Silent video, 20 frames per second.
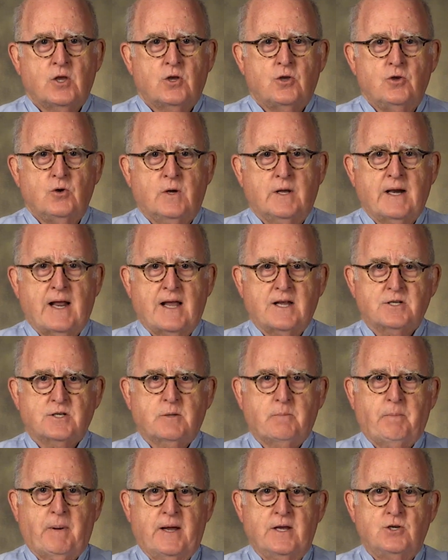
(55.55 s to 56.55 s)
You can ask
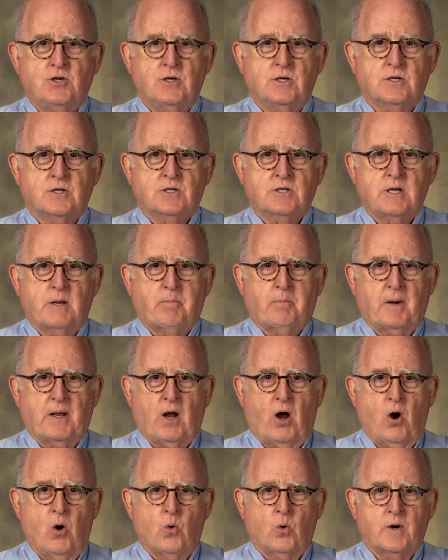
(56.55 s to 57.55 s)
the patient to simply
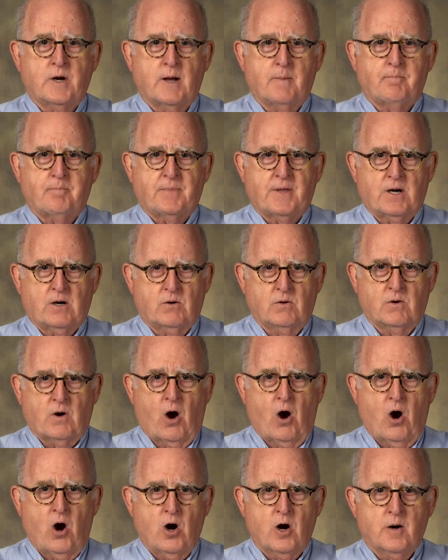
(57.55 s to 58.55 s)
hold up their
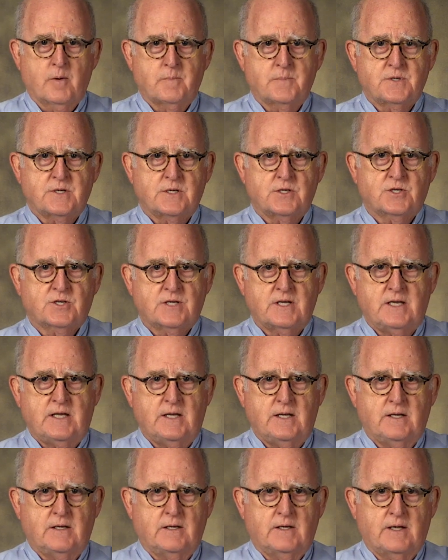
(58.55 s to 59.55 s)
arms and
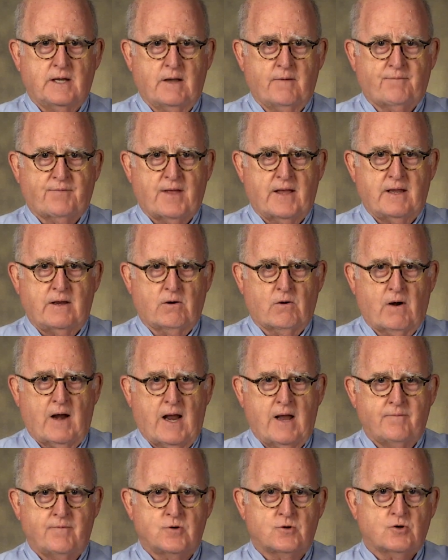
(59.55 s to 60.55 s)
see if they are
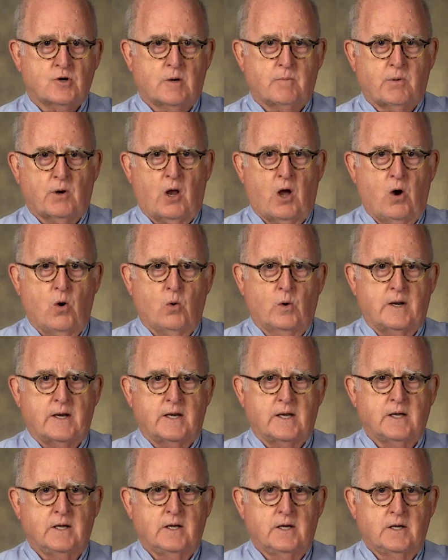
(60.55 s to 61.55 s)
having trouble
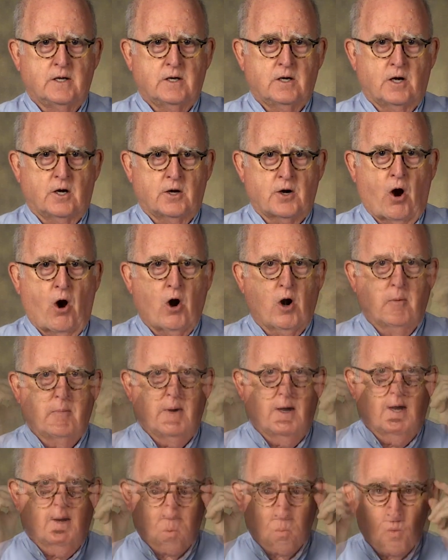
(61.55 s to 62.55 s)
holding an arm
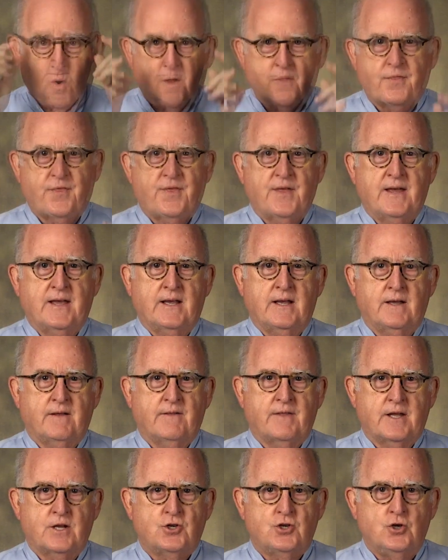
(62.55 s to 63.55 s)
up. One thing
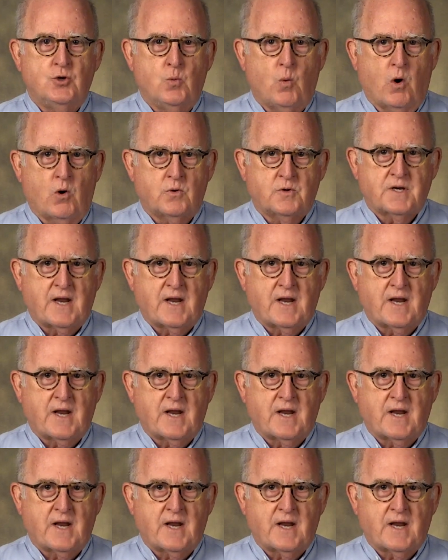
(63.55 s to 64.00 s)
that you want